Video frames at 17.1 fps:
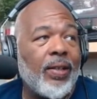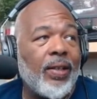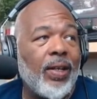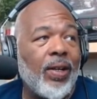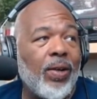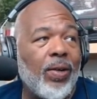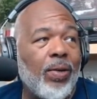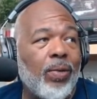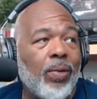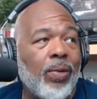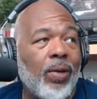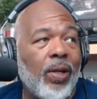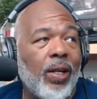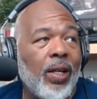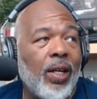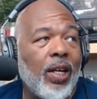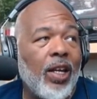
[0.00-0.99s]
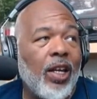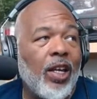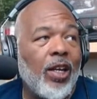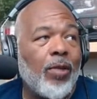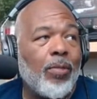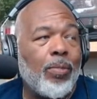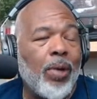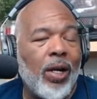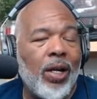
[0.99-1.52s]
you know,
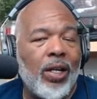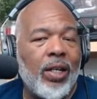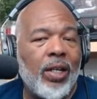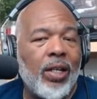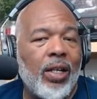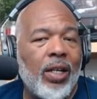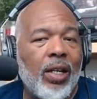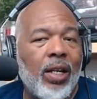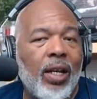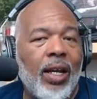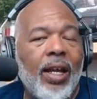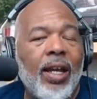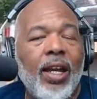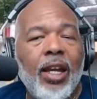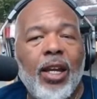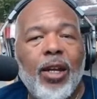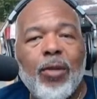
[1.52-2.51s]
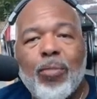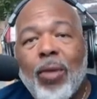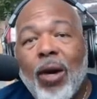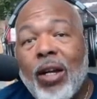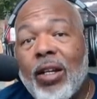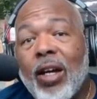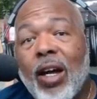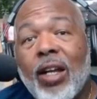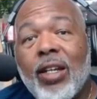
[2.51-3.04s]
but he might
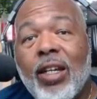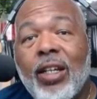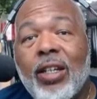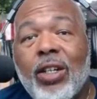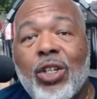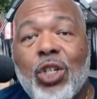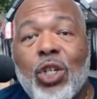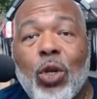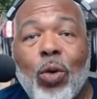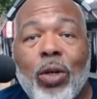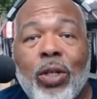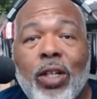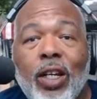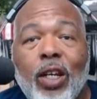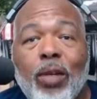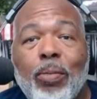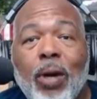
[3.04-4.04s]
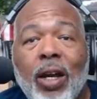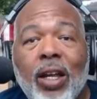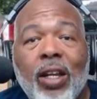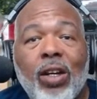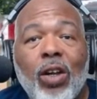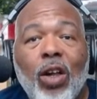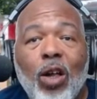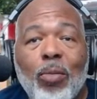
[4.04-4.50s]
not need to show it to anybody at all.